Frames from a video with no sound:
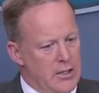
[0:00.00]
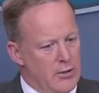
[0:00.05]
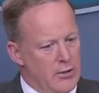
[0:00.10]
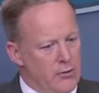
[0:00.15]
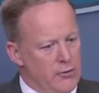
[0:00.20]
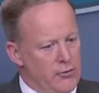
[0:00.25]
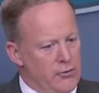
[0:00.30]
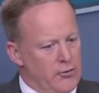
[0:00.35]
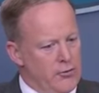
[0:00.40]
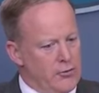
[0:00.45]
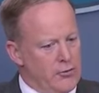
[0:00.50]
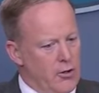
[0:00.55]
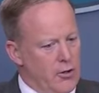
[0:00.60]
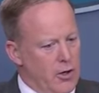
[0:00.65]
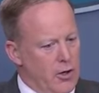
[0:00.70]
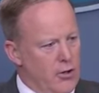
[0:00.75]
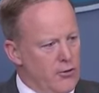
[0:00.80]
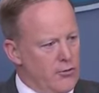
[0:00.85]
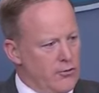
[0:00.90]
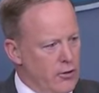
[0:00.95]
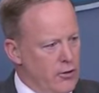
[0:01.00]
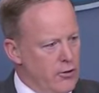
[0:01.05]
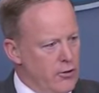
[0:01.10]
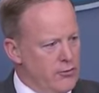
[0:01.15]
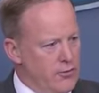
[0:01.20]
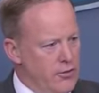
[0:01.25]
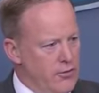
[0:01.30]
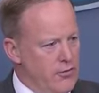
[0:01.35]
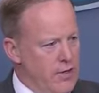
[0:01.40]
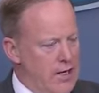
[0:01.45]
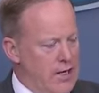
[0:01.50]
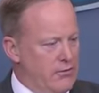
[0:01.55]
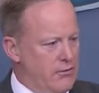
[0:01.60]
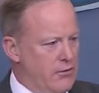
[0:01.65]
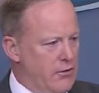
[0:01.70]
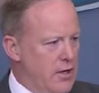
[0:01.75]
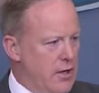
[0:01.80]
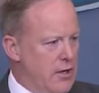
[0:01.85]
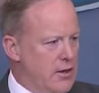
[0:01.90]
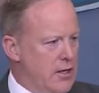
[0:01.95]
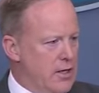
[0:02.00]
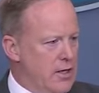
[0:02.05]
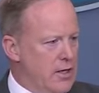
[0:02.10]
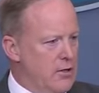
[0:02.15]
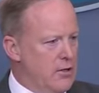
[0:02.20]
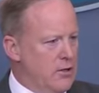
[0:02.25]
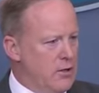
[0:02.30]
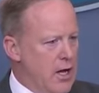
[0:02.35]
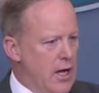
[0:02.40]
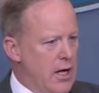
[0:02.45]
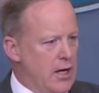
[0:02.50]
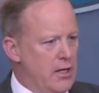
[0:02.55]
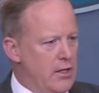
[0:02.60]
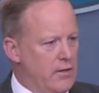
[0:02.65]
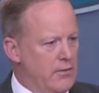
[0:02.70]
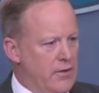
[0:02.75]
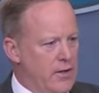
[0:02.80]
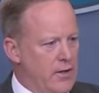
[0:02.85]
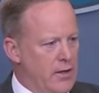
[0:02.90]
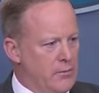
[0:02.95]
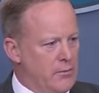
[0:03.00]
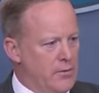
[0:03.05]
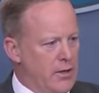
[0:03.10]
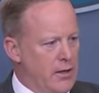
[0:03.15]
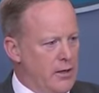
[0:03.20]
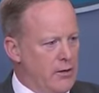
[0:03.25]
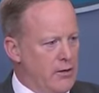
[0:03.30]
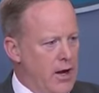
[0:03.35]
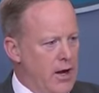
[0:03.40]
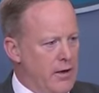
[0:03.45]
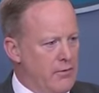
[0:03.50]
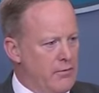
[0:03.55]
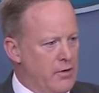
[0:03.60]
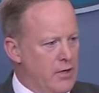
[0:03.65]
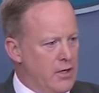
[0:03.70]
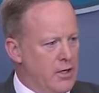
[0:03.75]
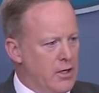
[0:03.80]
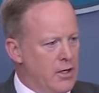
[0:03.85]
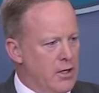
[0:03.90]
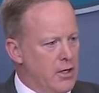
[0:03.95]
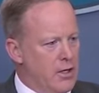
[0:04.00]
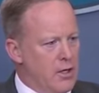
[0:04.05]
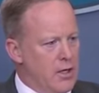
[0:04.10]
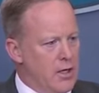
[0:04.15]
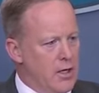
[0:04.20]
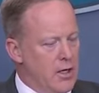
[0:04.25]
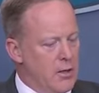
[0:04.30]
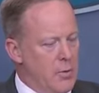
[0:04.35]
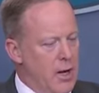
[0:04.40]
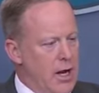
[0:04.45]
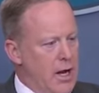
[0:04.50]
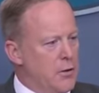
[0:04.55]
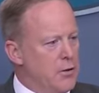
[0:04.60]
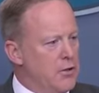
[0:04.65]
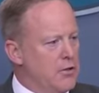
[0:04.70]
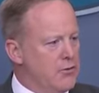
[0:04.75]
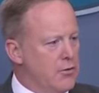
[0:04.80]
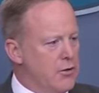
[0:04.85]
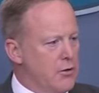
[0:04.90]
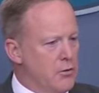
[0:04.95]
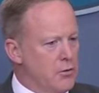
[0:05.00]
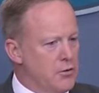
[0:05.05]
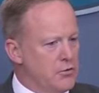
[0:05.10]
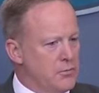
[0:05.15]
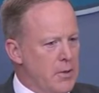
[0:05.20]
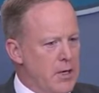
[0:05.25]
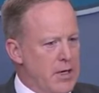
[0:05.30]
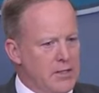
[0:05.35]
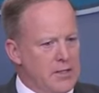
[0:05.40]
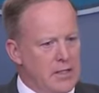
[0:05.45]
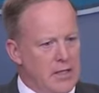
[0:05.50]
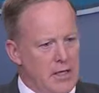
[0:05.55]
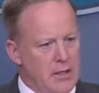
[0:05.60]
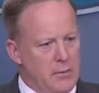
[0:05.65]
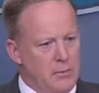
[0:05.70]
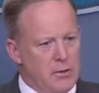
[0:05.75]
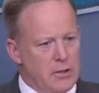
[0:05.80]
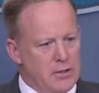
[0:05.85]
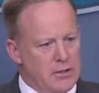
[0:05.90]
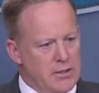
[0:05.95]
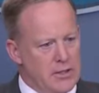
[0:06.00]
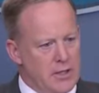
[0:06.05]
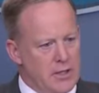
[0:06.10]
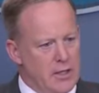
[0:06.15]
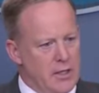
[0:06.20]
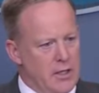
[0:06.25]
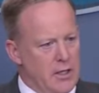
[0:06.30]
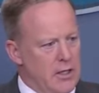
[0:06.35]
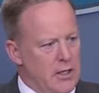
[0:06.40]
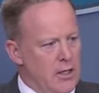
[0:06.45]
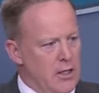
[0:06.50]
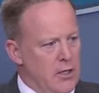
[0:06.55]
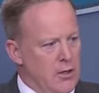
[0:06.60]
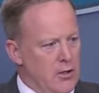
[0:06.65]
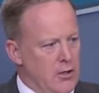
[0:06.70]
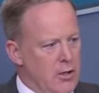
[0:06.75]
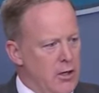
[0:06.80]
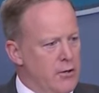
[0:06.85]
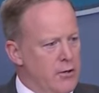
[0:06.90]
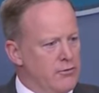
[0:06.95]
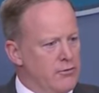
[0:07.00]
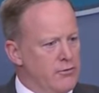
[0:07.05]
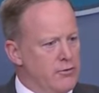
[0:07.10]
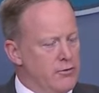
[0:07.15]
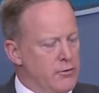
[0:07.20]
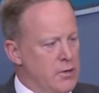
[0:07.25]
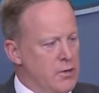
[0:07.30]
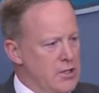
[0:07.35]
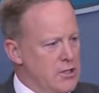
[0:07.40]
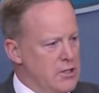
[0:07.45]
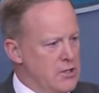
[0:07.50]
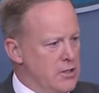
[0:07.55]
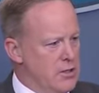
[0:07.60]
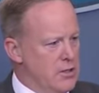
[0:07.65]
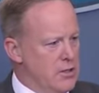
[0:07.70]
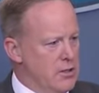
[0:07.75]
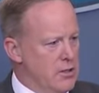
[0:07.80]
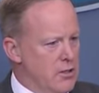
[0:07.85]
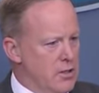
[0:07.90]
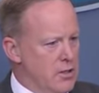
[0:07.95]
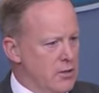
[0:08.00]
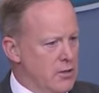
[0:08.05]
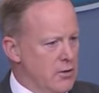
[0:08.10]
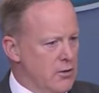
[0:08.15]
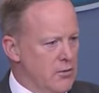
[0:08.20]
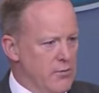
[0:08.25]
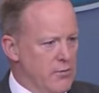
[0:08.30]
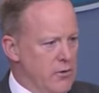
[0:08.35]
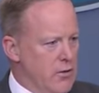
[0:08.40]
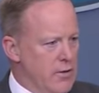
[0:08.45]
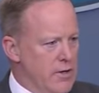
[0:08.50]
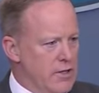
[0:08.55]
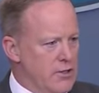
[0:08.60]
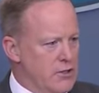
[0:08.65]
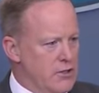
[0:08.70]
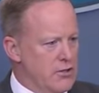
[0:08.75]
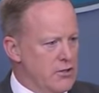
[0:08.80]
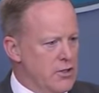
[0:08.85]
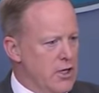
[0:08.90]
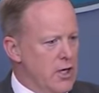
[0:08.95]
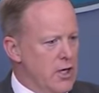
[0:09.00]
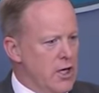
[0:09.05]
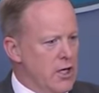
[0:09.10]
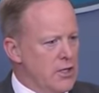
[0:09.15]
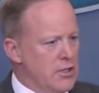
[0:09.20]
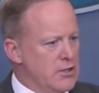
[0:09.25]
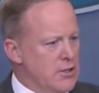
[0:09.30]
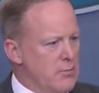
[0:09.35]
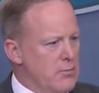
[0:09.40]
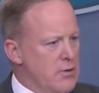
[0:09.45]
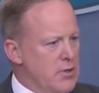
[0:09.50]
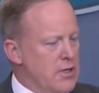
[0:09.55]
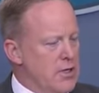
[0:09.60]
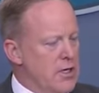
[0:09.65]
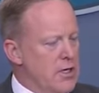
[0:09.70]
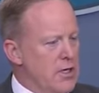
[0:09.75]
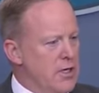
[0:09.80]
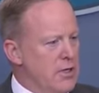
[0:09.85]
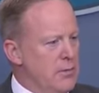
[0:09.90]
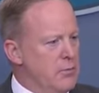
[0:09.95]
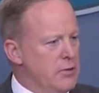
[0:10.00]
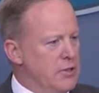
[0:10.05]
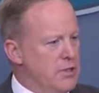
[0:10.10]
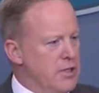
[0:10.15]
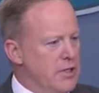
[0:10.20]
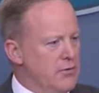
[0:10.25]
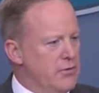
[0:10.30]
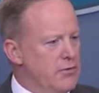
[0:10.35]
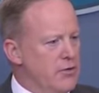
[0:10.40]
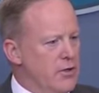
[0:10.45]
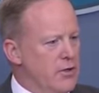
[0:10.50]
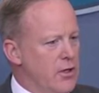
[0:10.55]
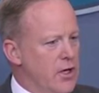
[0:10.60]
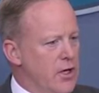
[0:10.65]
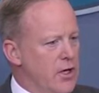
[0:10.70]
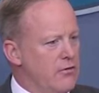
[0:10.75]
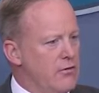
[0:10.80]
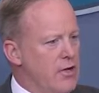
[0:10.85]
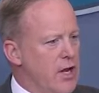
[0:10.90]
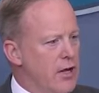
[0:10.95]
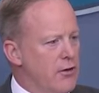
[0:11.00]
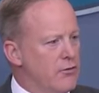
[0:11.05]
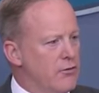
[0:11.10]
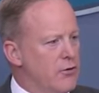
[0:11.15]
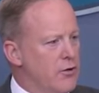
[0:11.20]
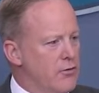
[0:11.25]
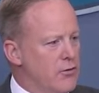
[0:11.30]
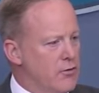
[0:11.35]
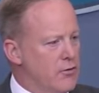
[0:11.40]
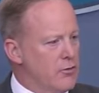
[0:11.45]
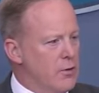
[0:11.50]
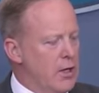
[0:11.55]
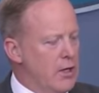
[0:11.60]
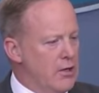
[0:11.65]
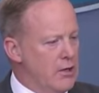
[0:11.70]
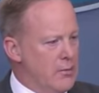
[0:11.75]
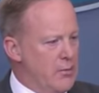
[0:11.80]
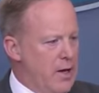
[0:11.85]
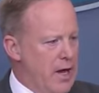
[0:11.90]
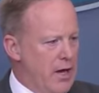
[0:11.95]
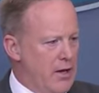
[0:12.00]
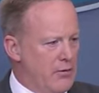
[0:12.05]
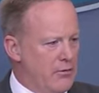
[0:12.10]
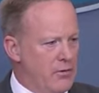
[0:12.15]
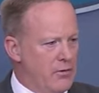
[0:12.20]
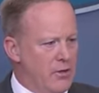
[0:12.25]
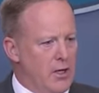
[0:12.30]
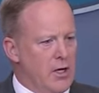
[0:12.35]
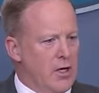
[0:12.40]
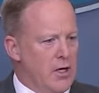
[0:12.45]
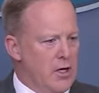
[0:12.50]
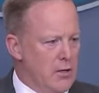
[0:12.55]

He holds his cards close to the vest, and I think he, you're not going to see him telegraphing um, how he's going to respond to any military or other situation uh, going forward. That's just something that he believes uh, has not served us well in the past.